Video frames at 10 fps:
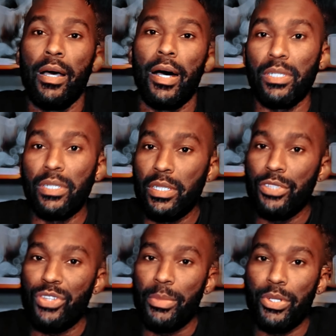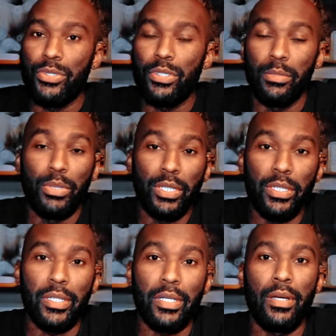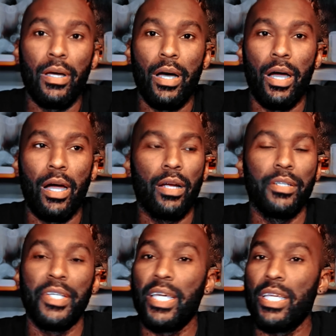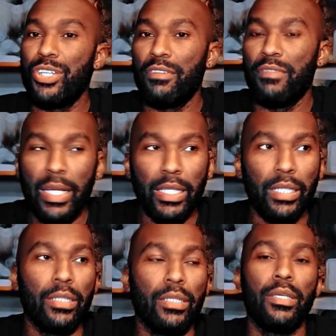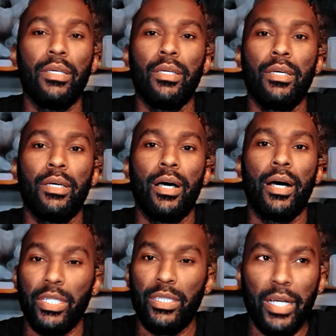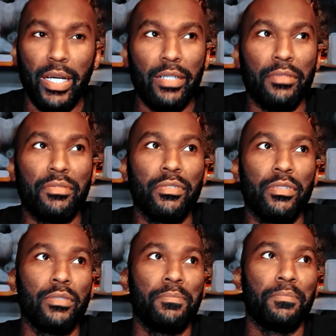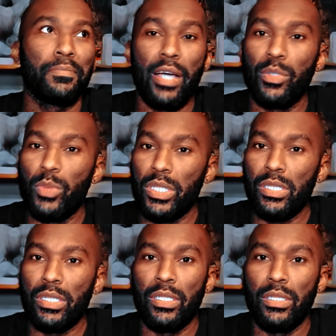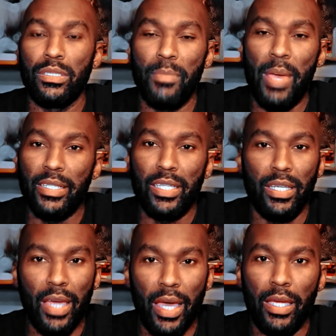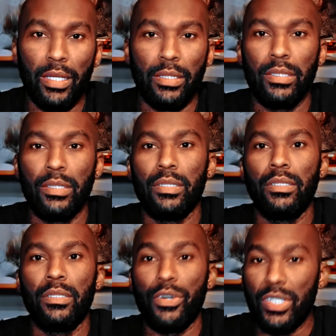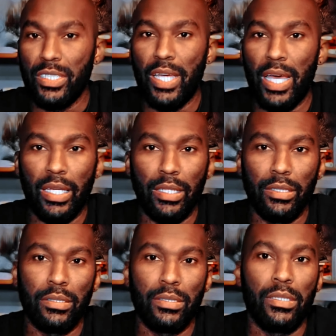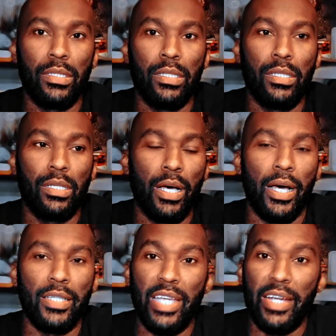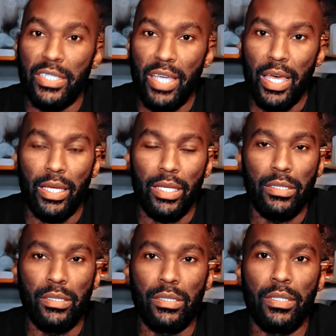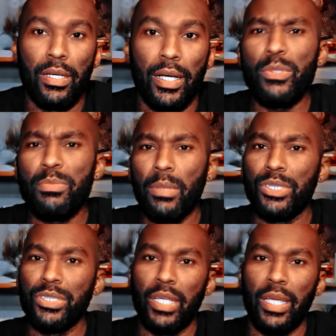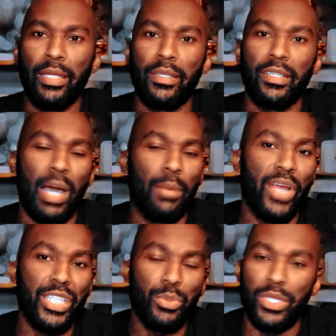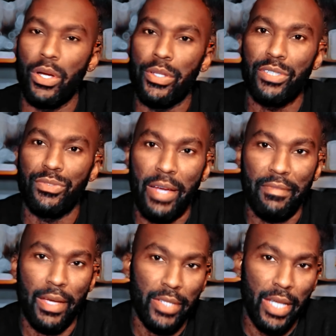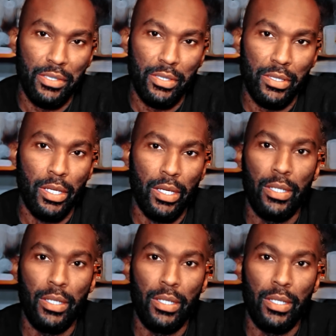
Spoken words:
Some of the contributors to the book are Nikki Giovanni, Rita Dove, Jacqueline Woodson, Jamaica Kincaid, Ernest Gaines, Terrence Hayes, and it was published in collaboration with the Hurston Wright Foundation.